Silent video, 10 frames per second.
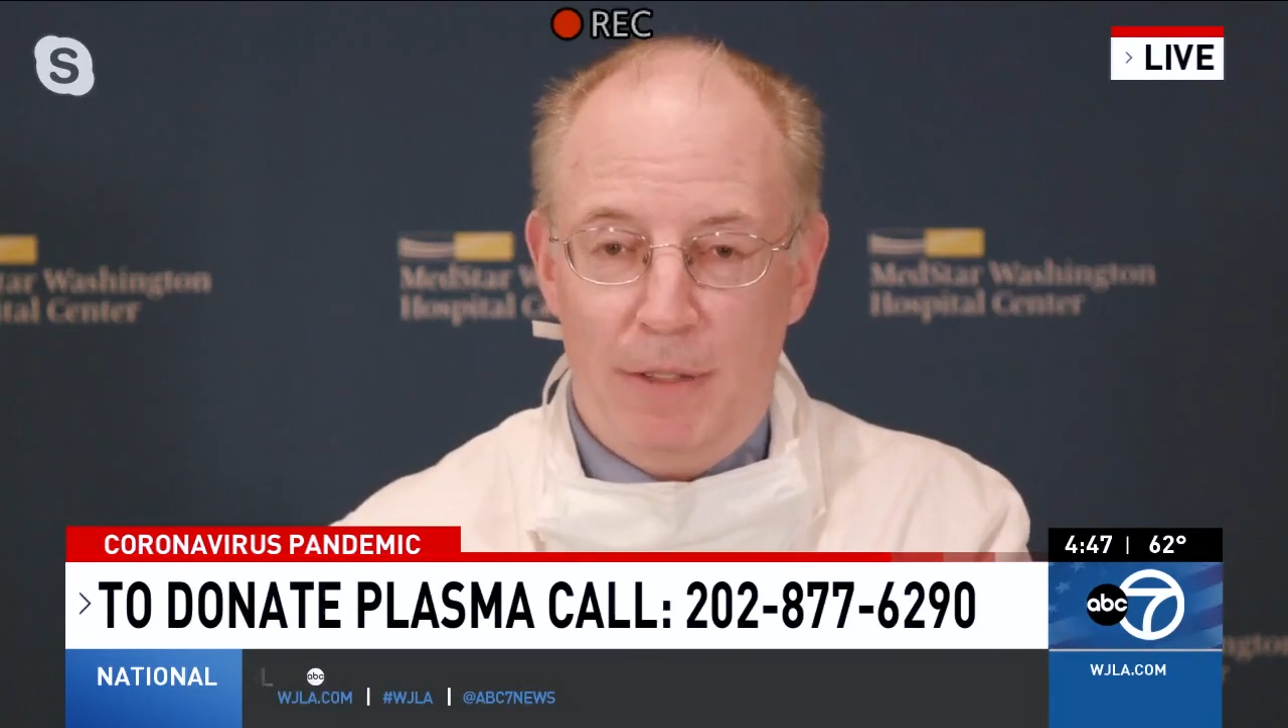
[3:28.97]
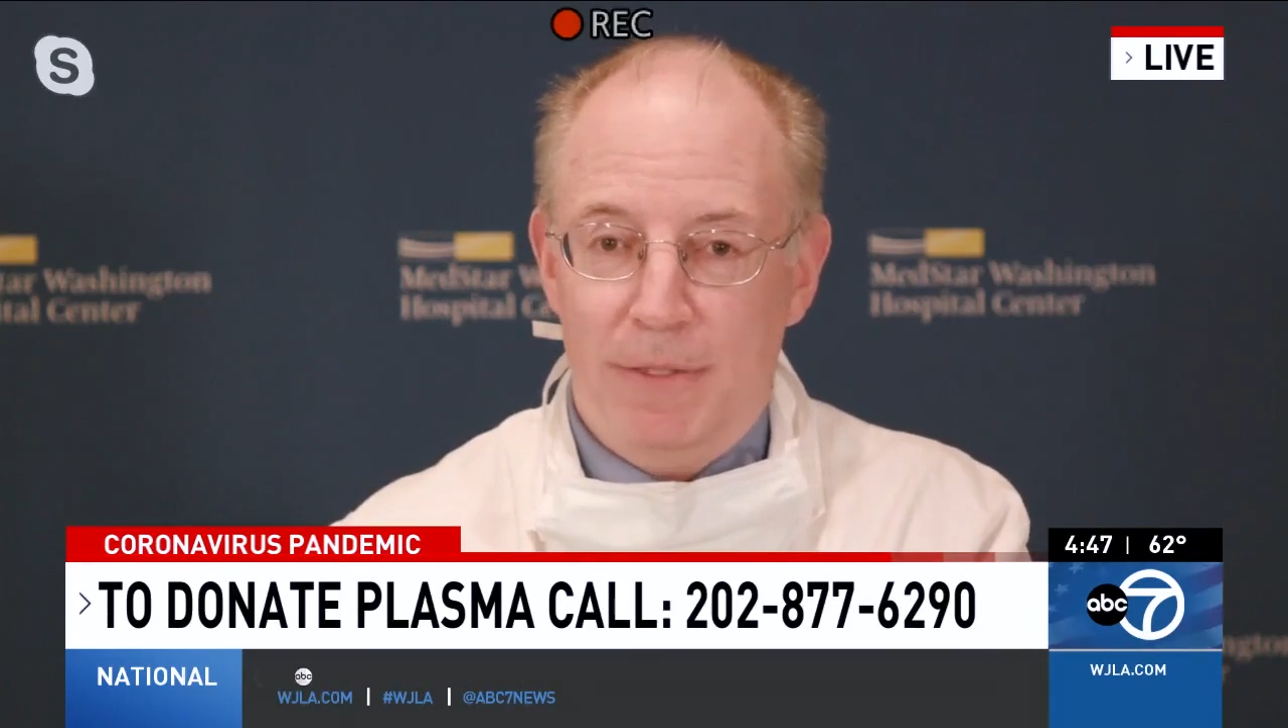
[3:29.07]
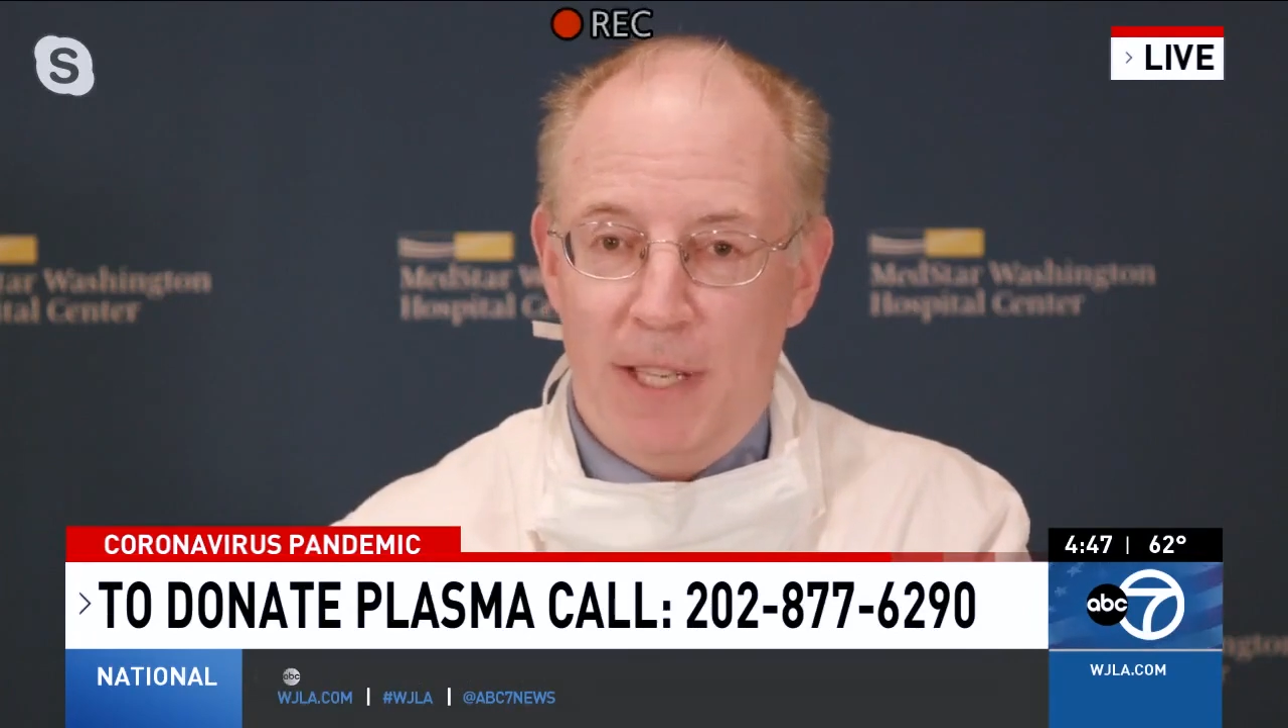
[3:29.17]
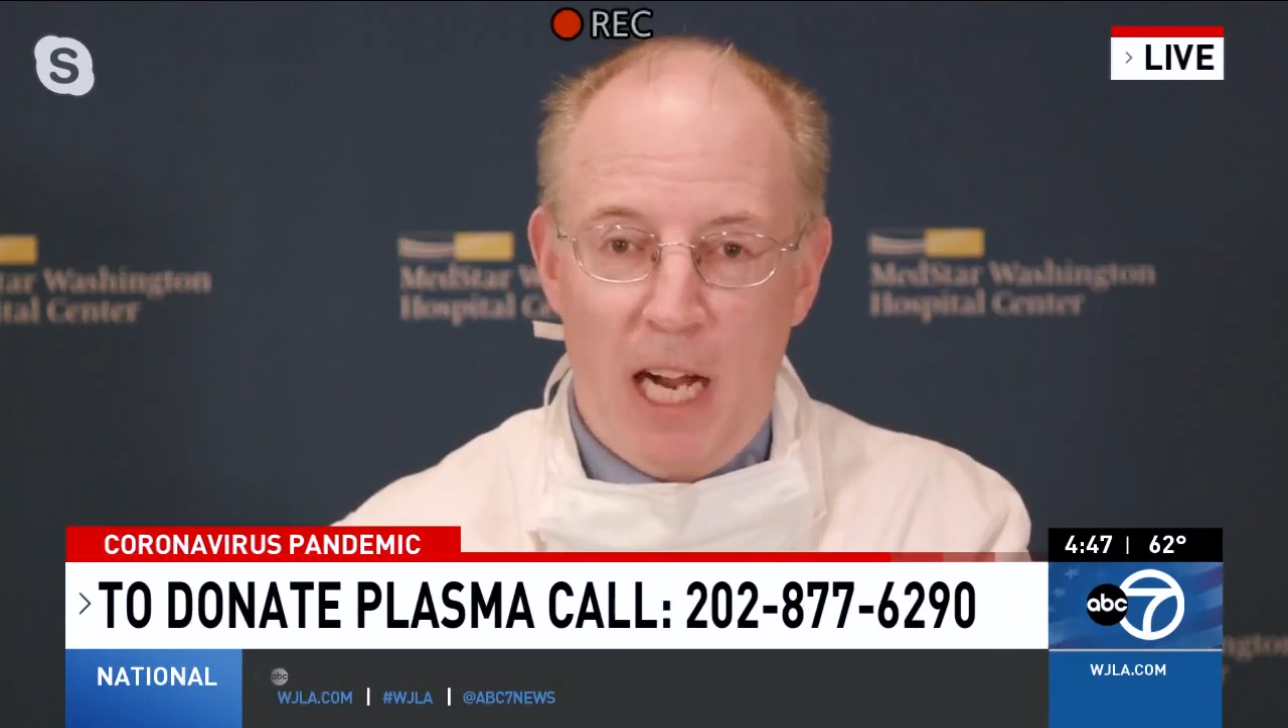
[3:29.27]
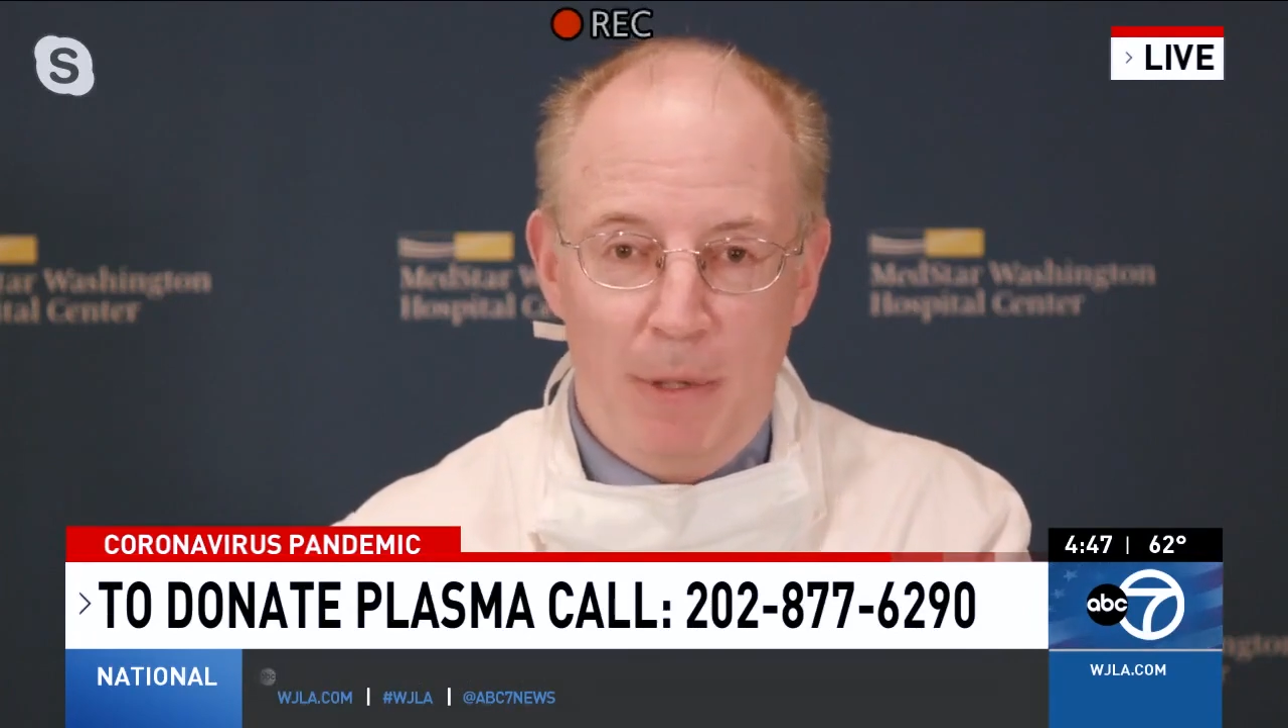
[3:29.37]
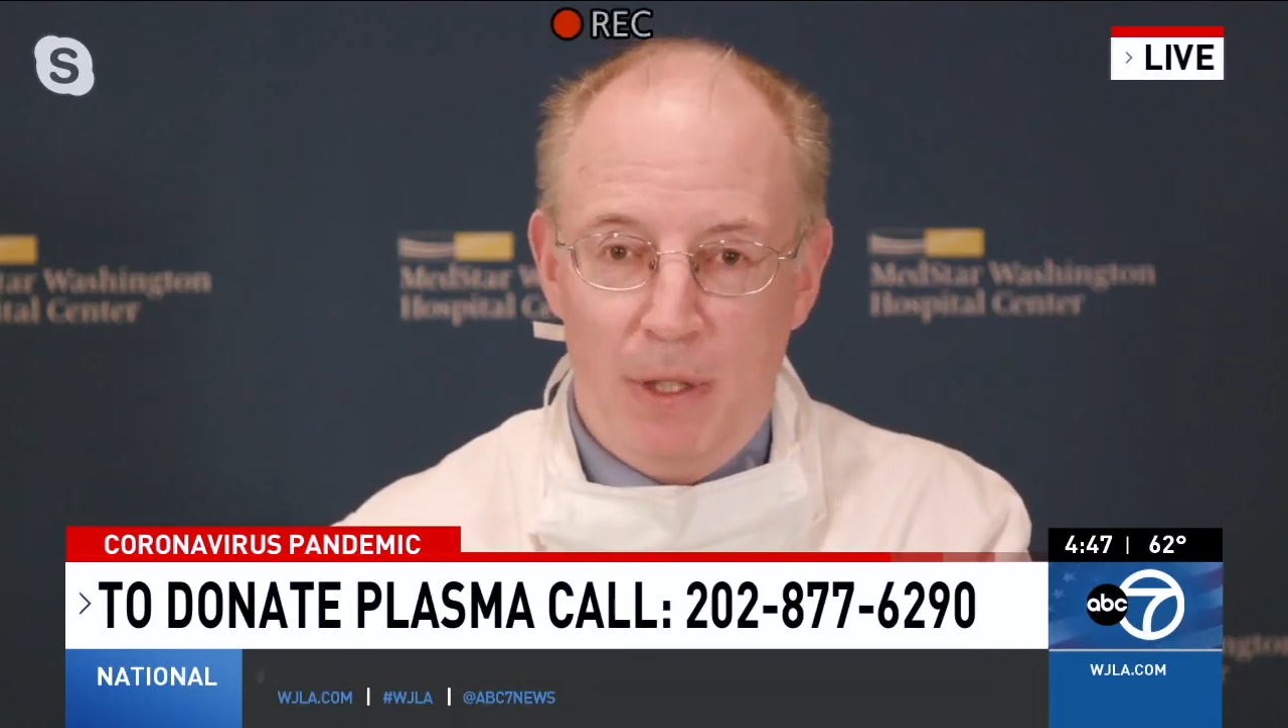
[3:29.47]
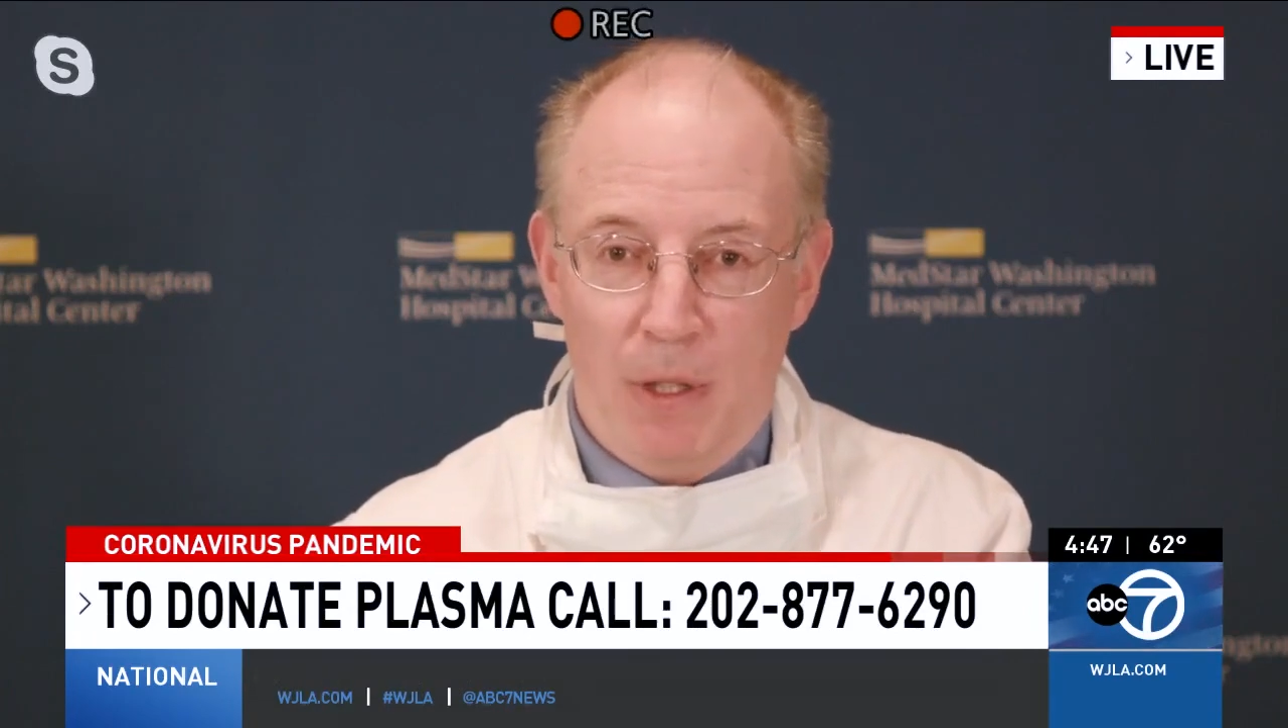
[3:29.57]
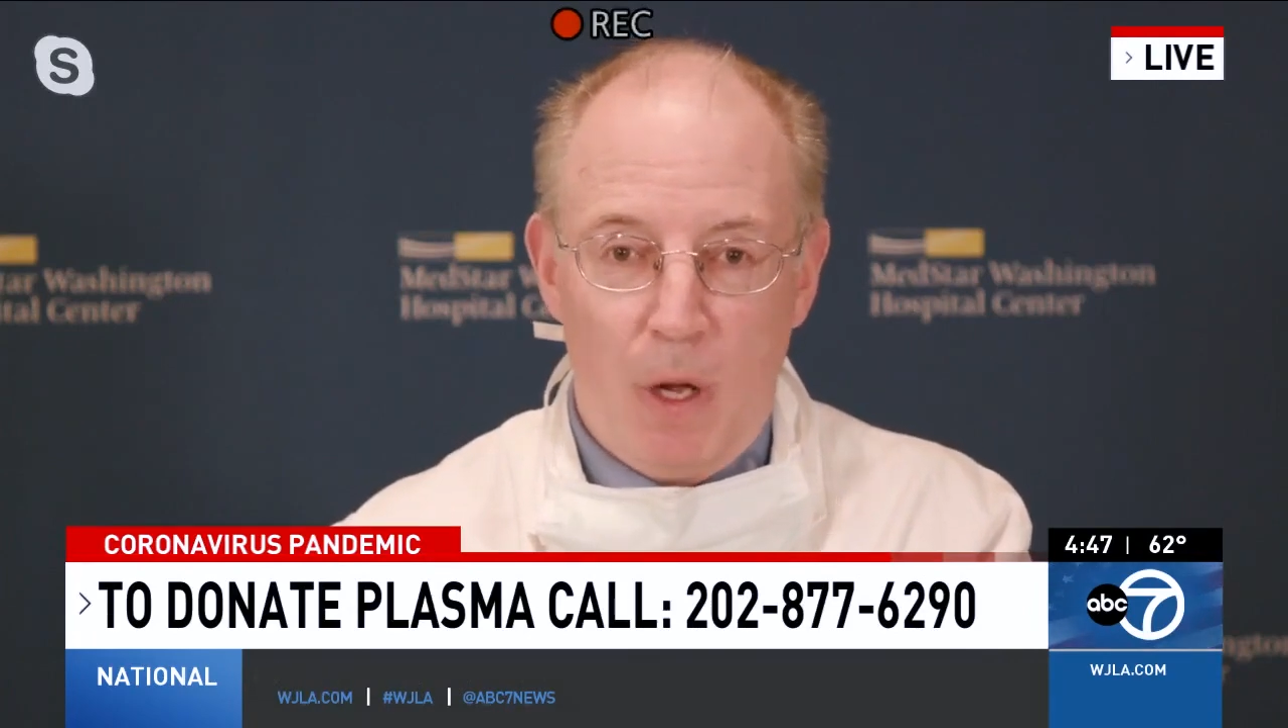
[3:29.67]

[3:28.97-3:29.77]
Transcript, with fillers: phenomenal.